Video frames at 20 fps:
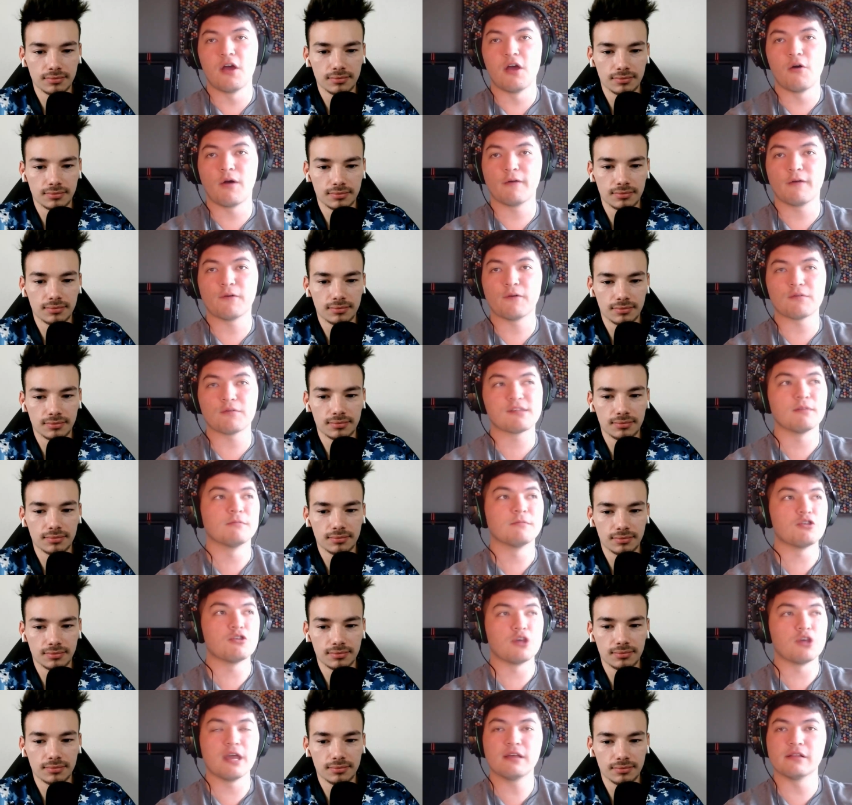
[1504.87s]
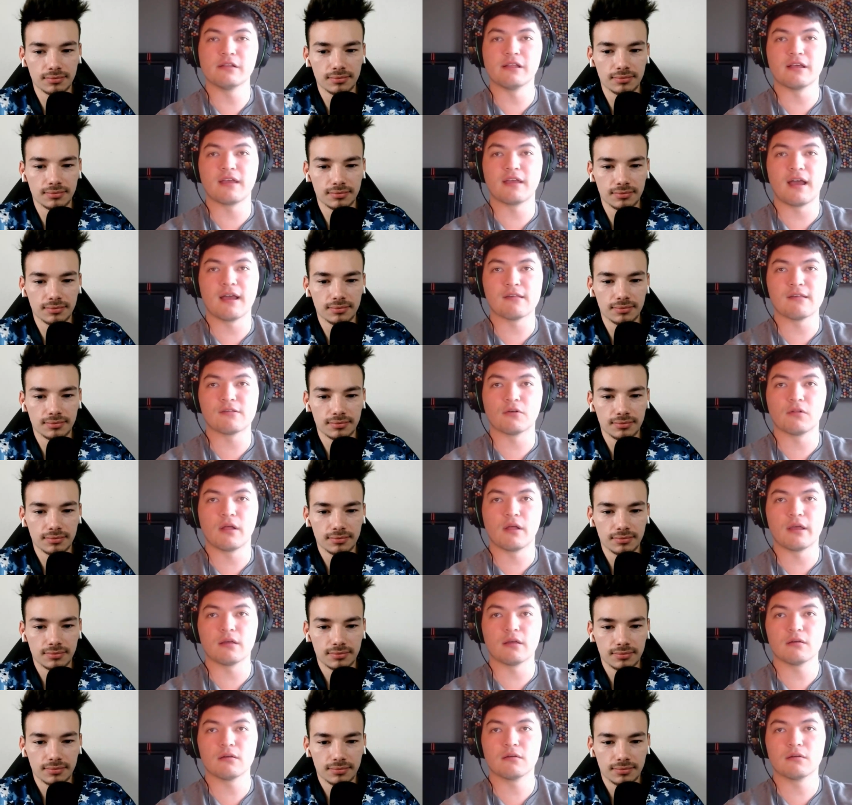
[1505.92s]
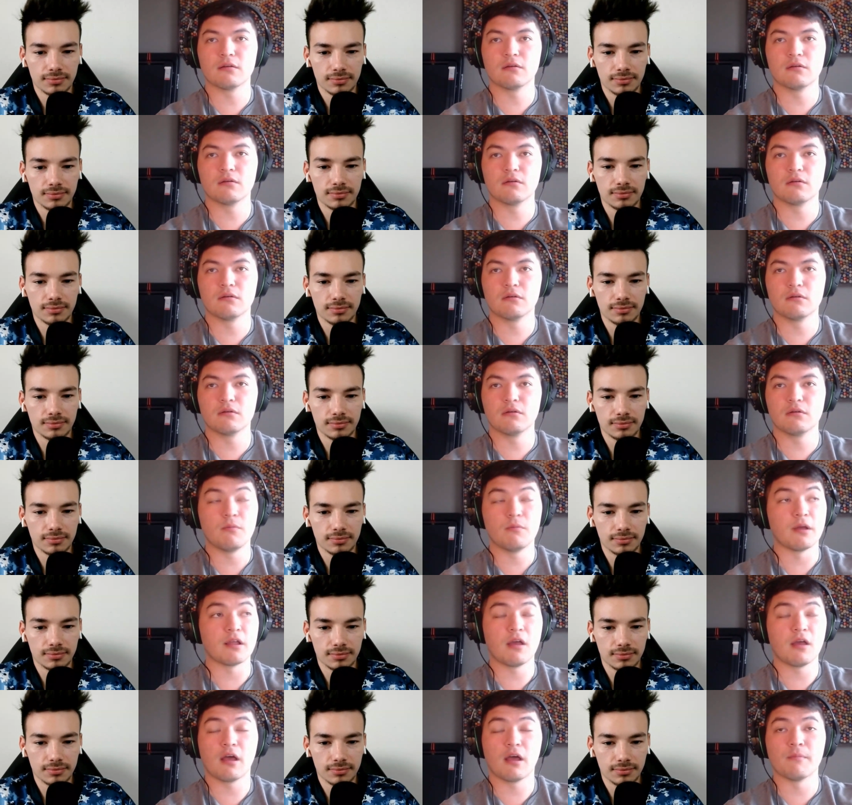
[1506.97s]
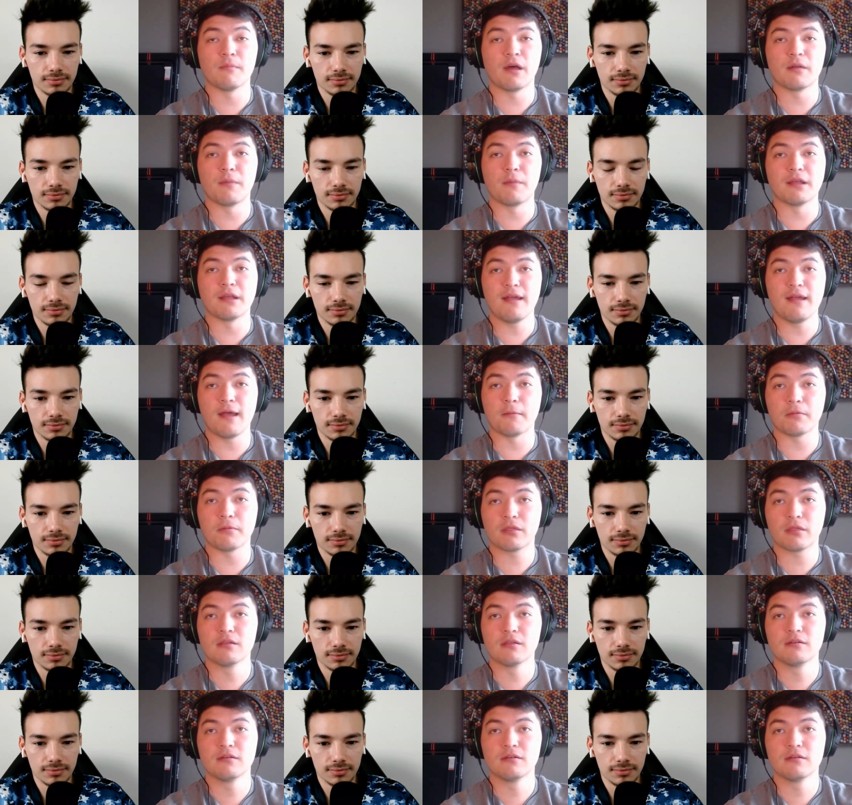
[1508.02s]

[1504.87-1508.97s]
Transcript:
Speaker 1: know, I feel some of the J League guys are like, oh my God, I'm out of my depth.